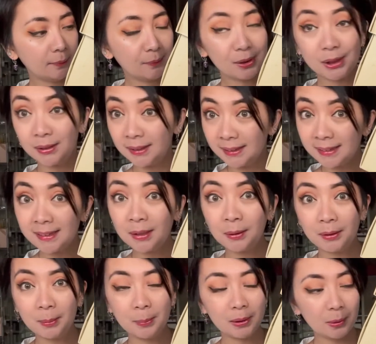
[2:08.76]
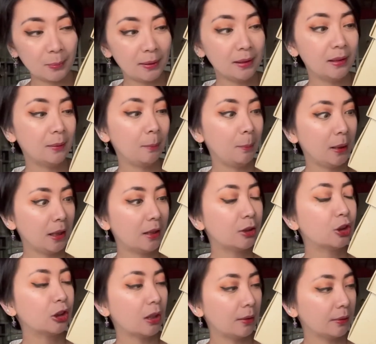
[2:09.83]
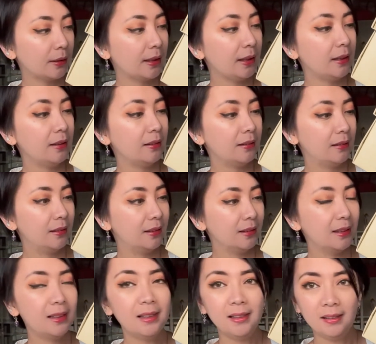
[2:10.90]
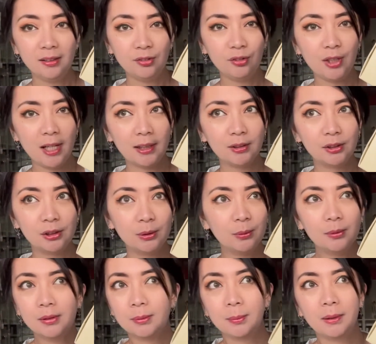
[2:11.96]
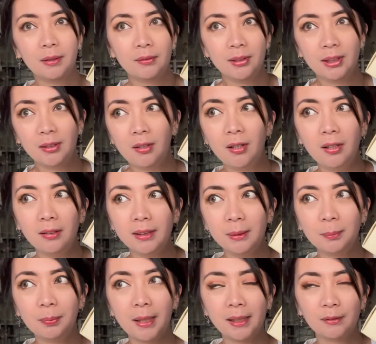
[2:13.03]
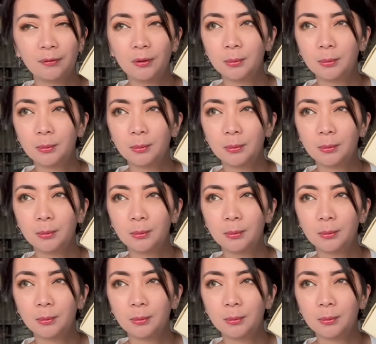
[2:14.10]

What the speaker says: So this is the Olympia one, the big chunky dad shoes, whatever they call it, platform